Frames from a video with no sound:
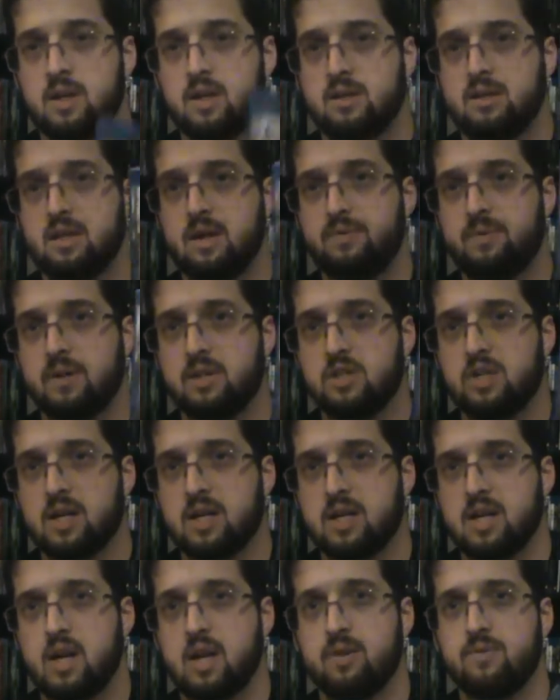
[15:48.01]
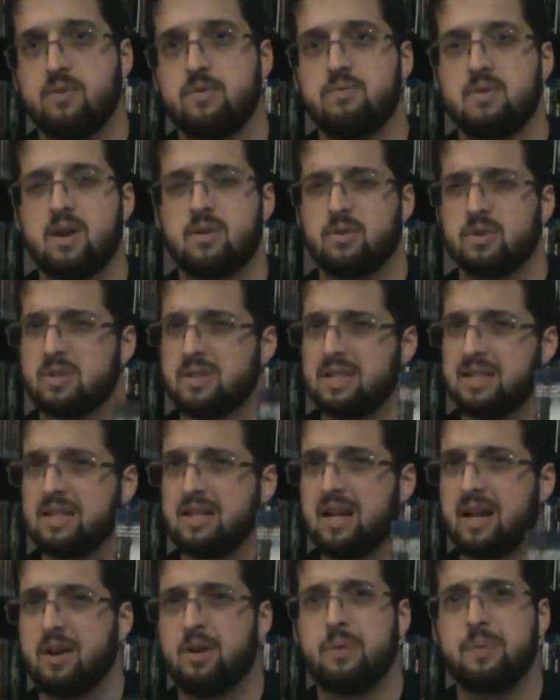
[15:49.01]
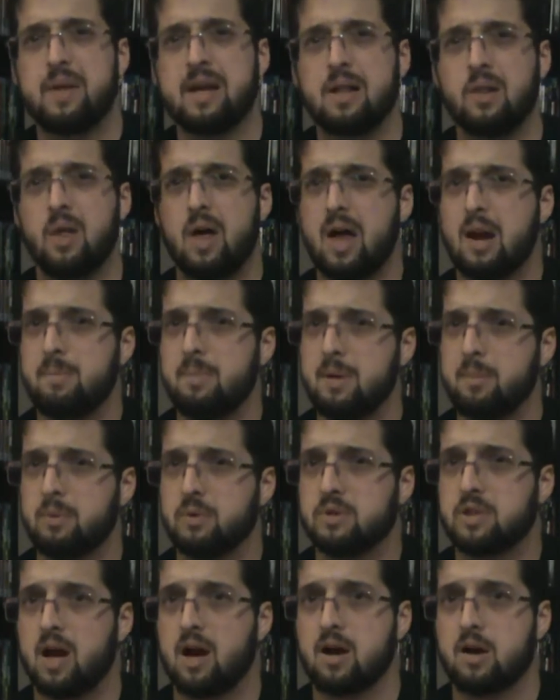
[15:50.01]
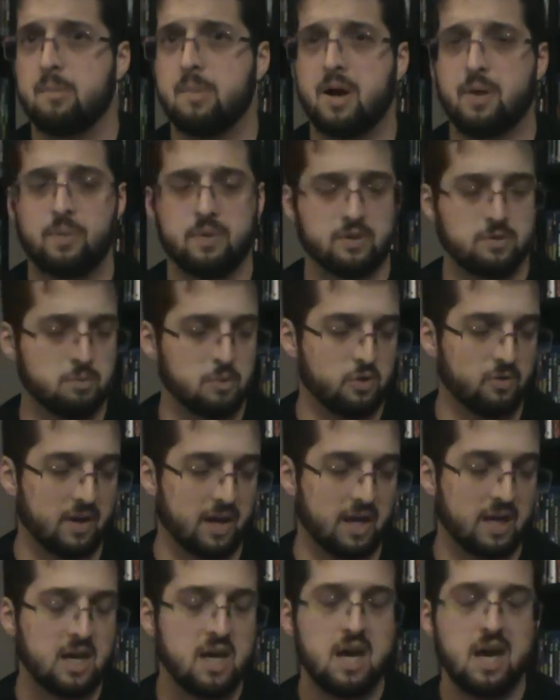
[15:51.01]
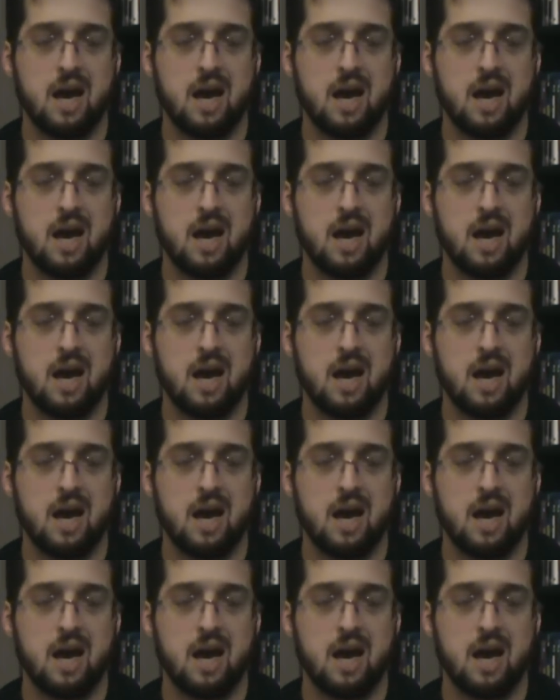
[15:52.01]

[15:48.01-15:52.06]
Definitely check it out if you've never seen it. I don't think a lot of people talk about this movie.